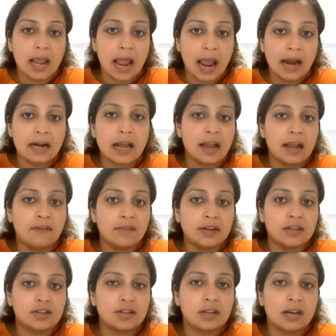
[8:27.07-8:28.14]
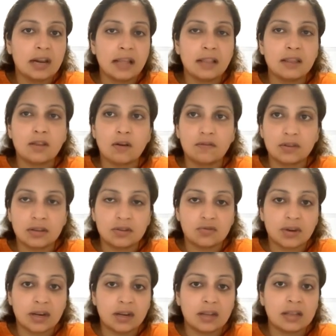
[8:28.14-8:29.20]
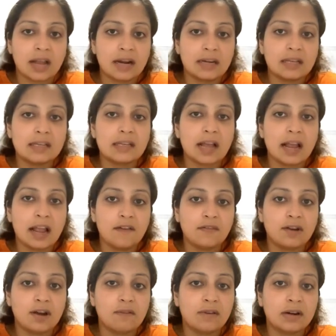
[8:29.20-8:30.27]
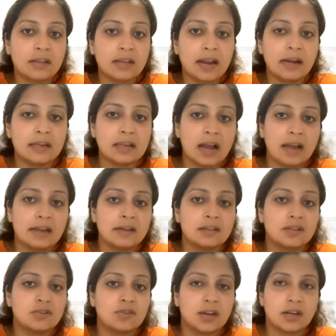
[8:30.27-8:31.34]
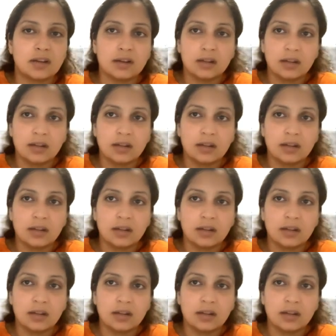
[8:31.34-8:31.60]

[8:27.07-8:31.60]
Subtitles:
And I have reached the length of the string. That is, I have covered the entire string.